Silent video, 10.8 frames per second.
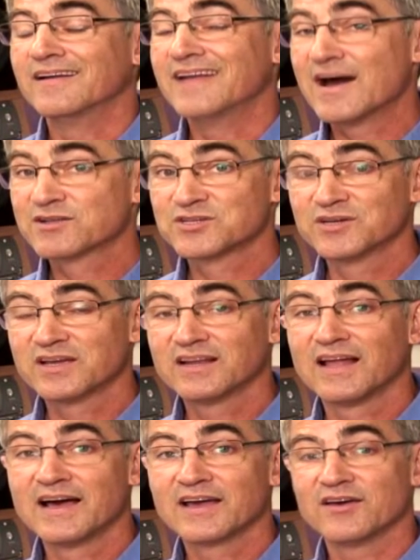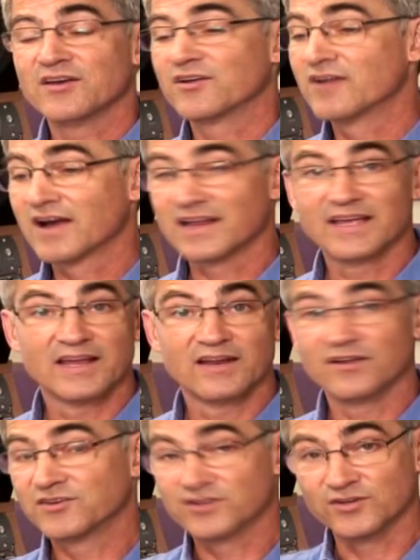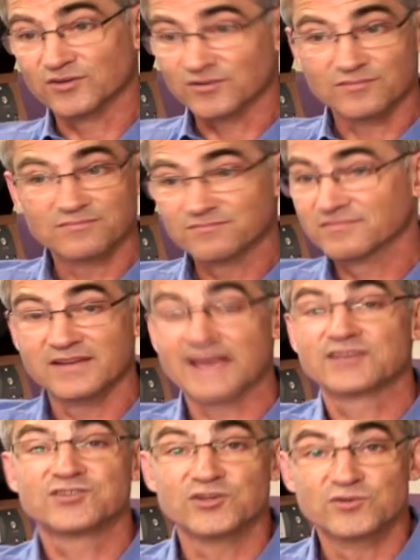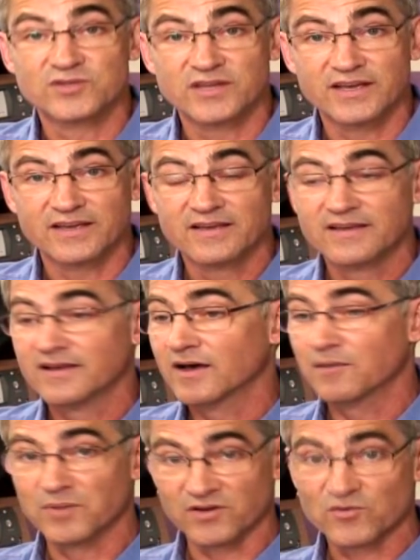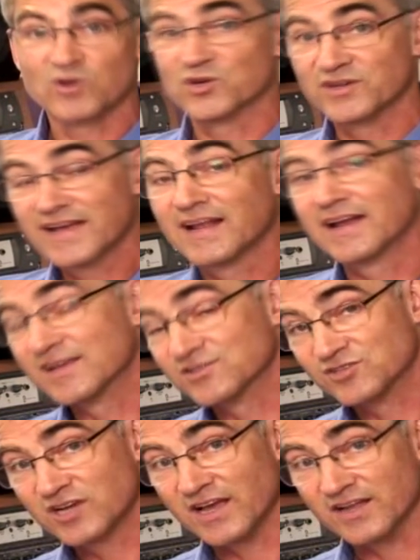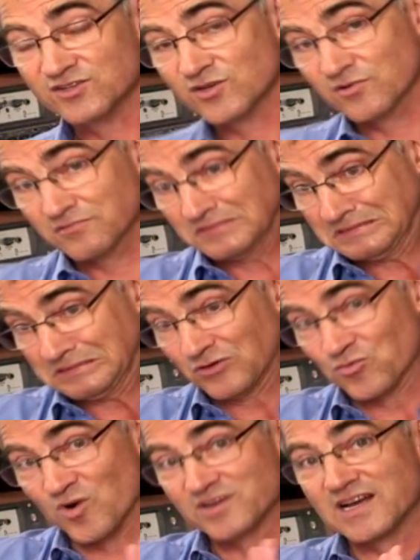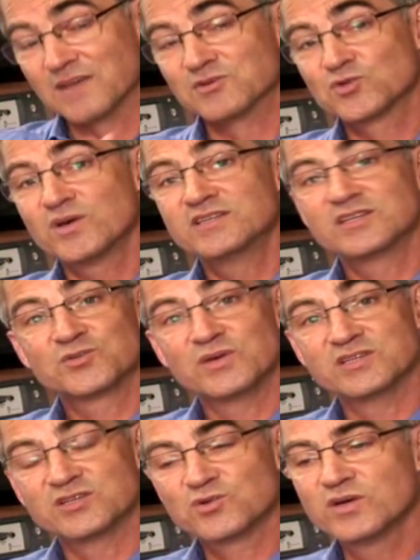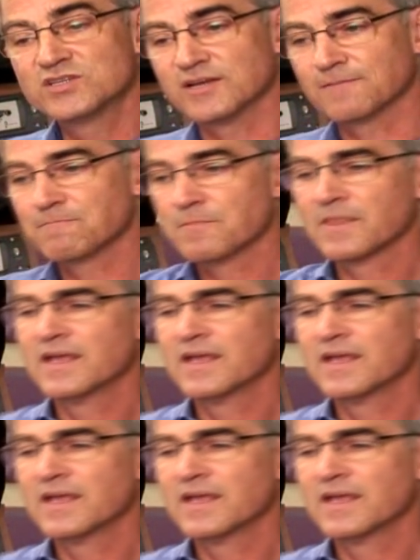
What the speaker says: Now it's looking like you're not going to get it until next Tuesday. But of course your deadline hasn't changed, so your work time is squeezing.